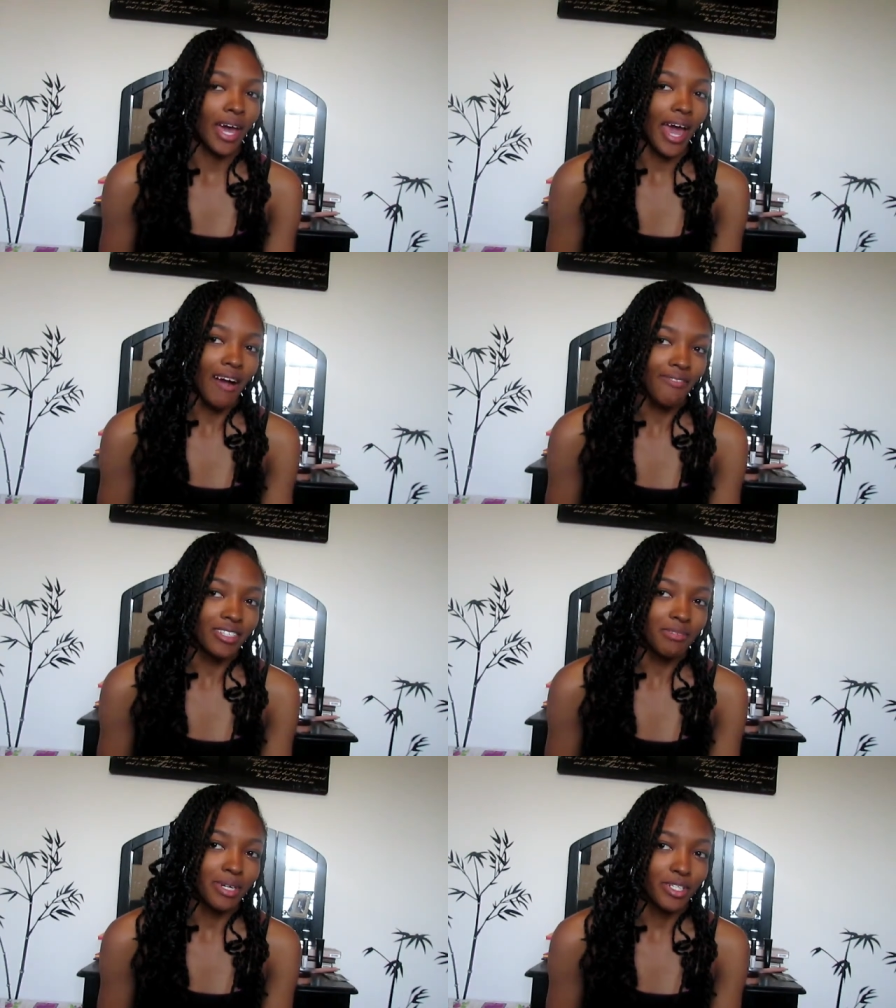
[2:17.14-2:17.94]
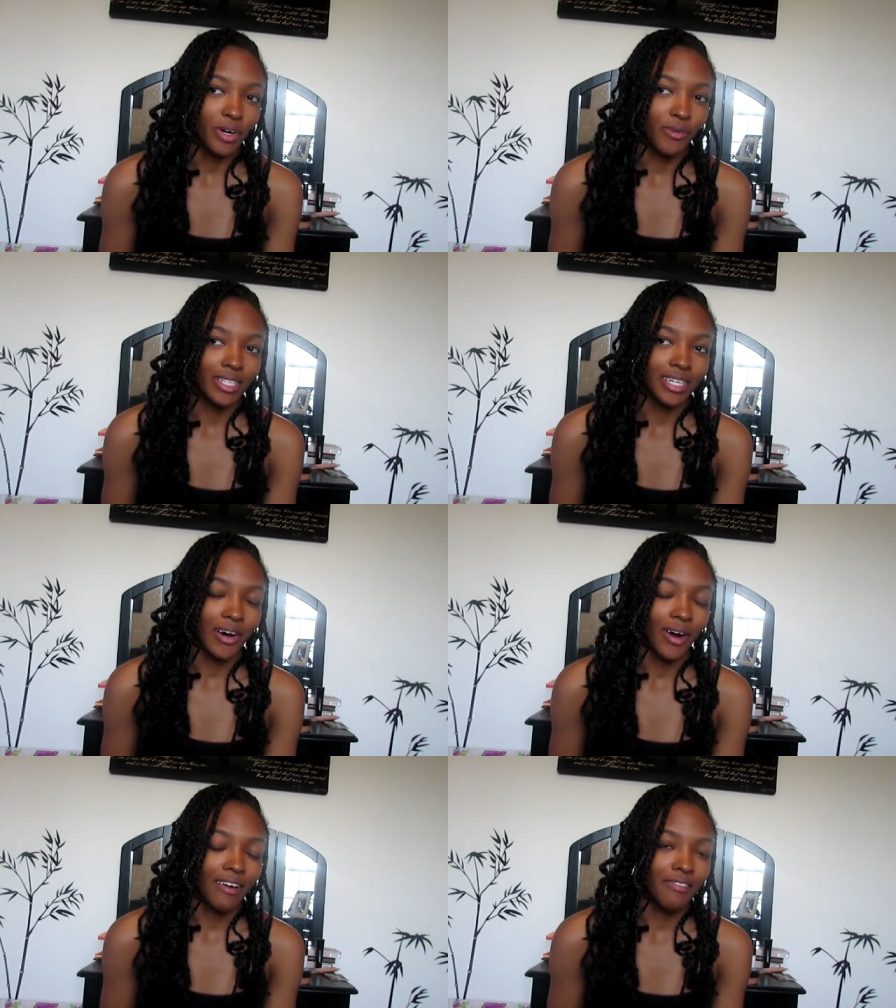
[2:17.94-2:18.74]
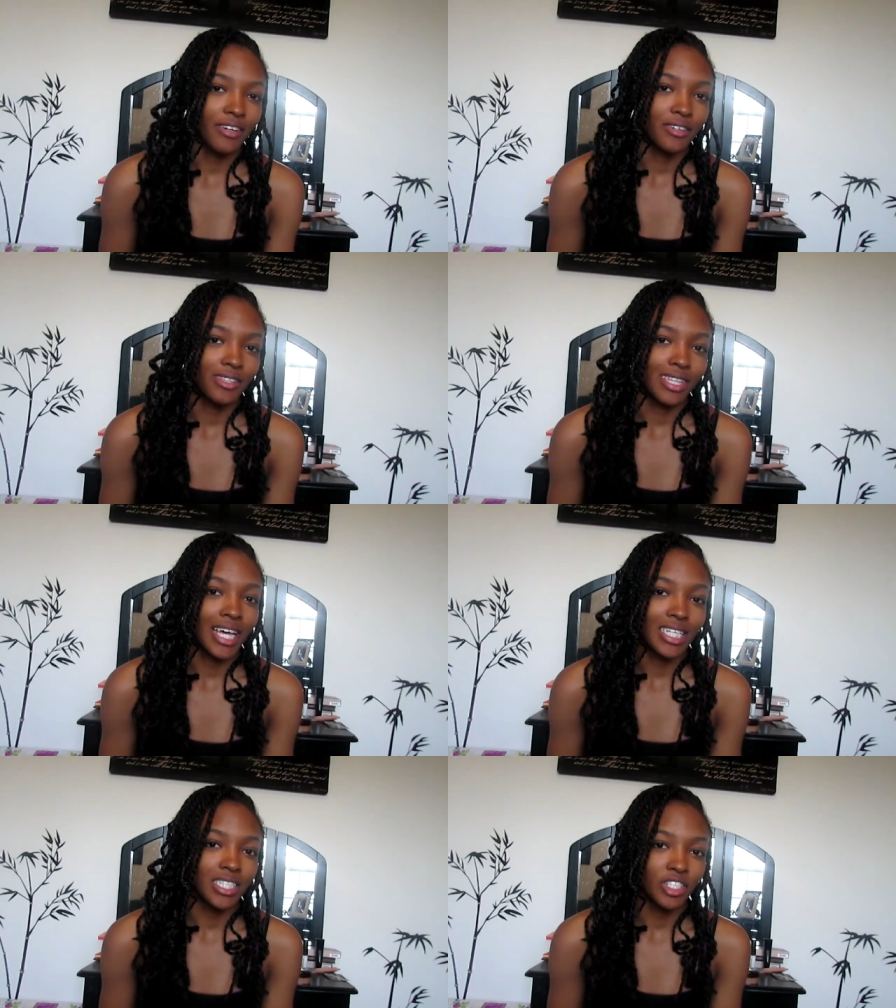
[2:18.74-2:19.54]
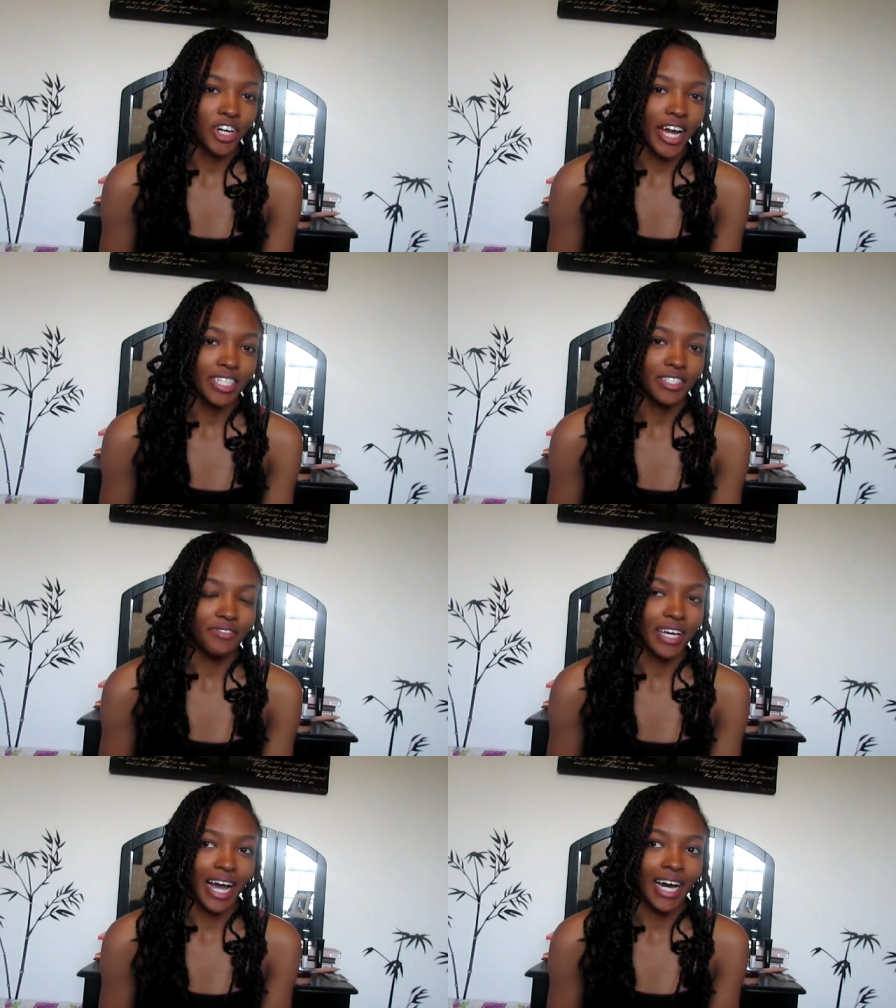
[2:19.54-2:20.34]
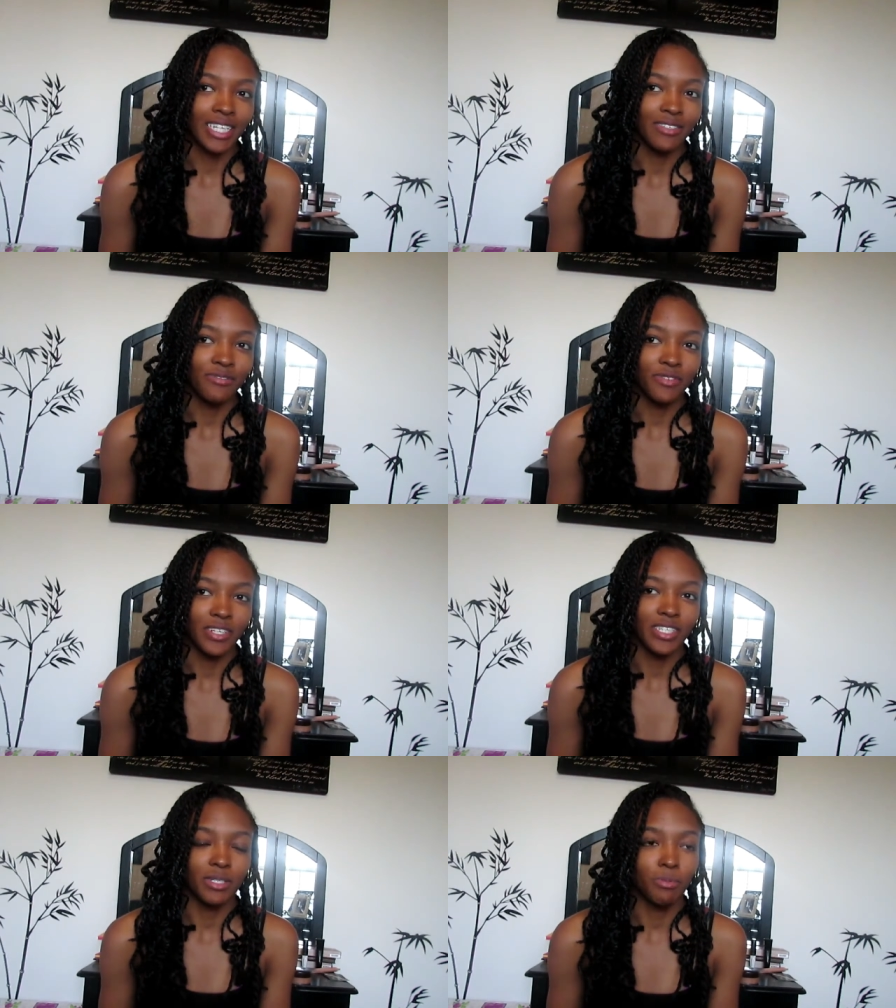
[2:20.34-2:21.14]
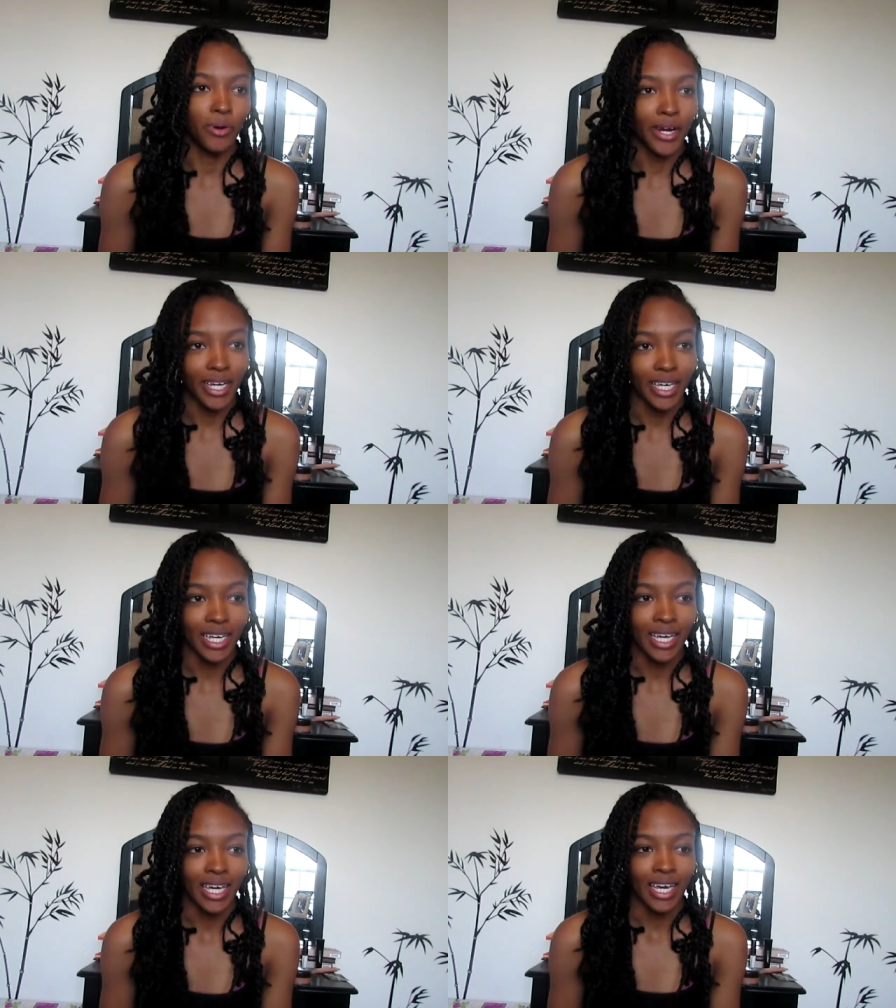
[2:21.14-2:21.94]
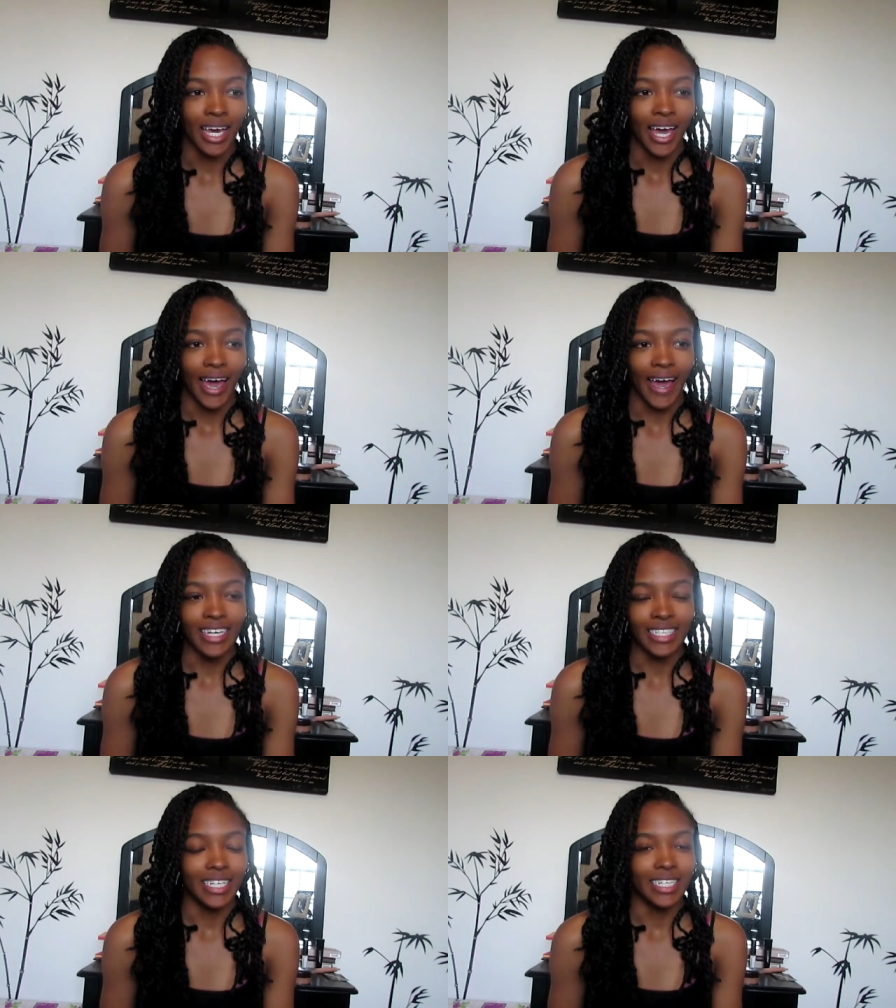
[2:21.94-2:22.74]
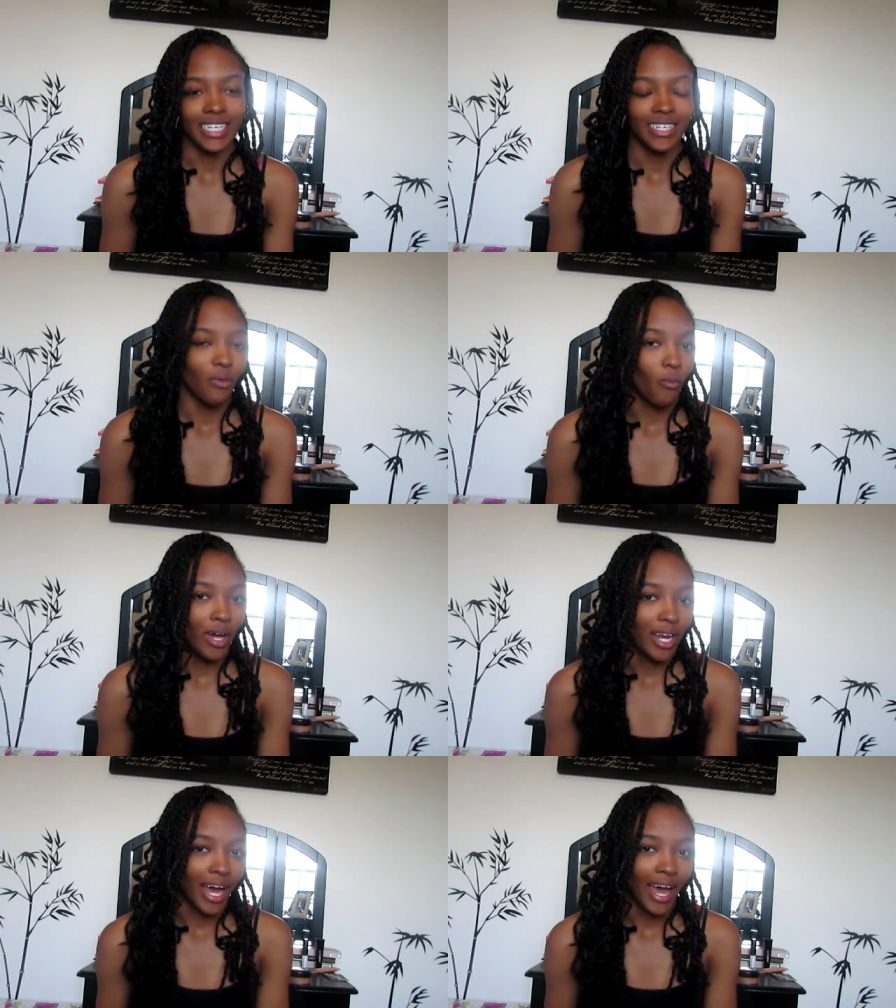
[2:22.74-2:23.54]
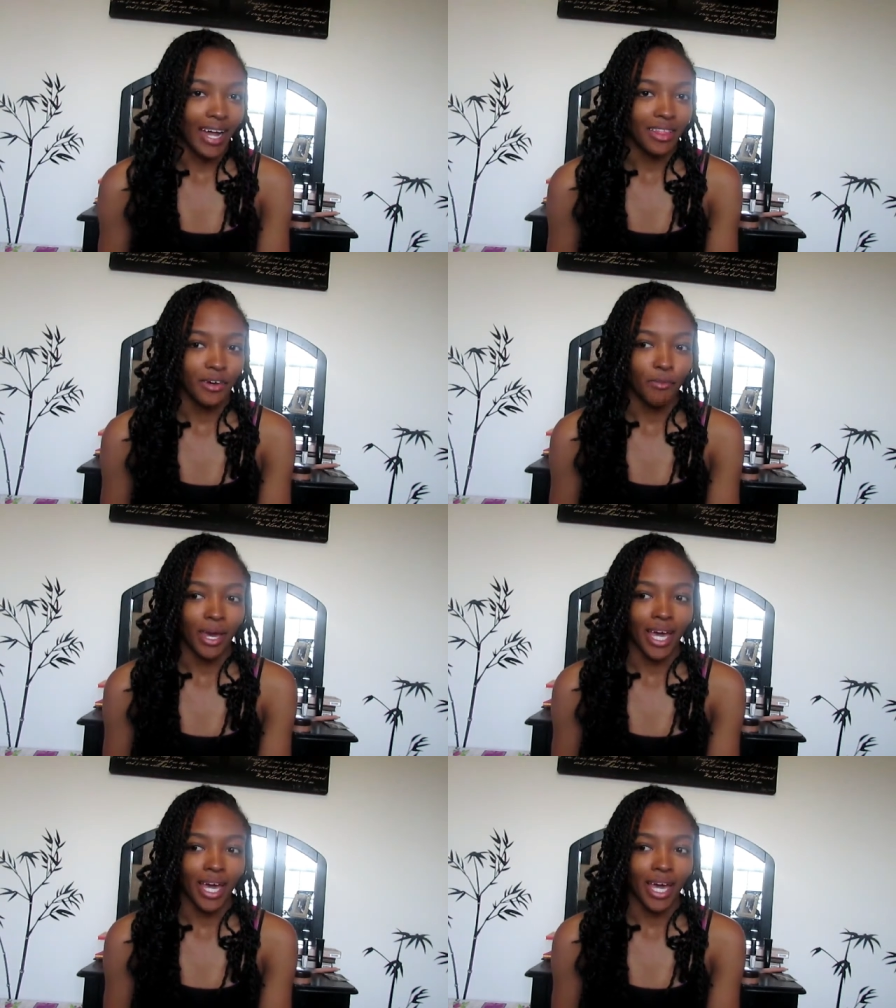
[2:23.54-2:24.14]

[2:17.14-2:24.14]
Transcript: After I took my sew-ins out, I felt less attractive. Like, I didn't feel as pretty as I did when I had them.